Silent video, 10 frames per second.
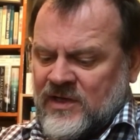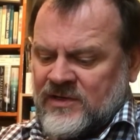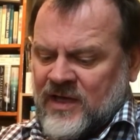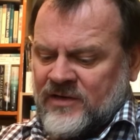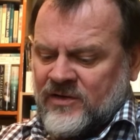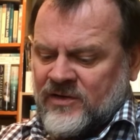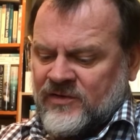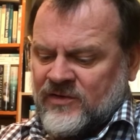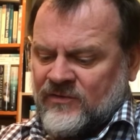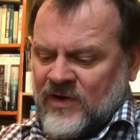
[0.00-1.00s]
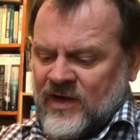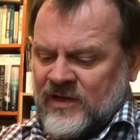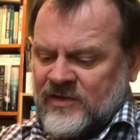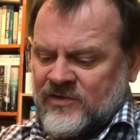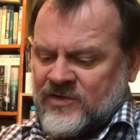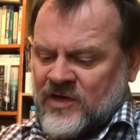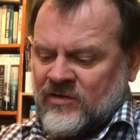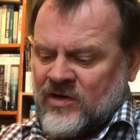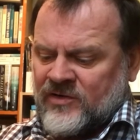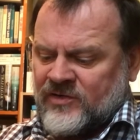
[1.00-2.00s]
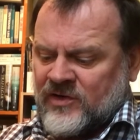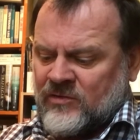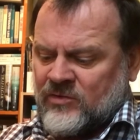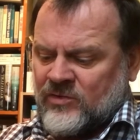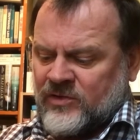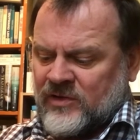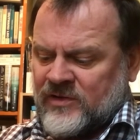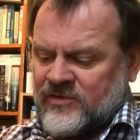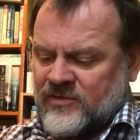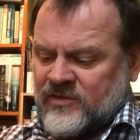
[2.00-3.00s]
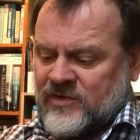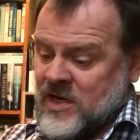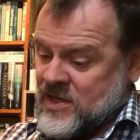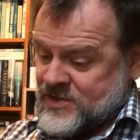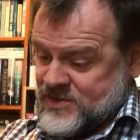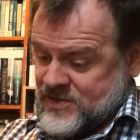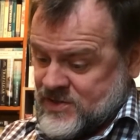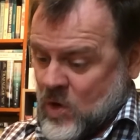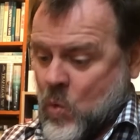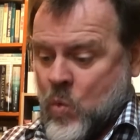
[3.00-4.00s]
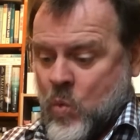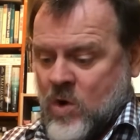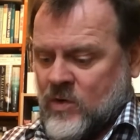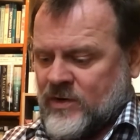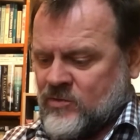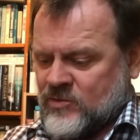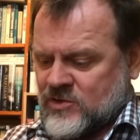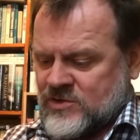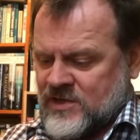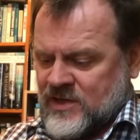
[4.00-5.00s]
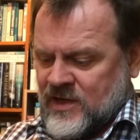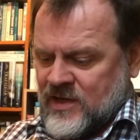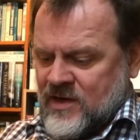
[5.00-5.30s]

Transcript: Tenderness and Violence, Generosity and Ruthlessness. Whoa, I almost couldn't say that.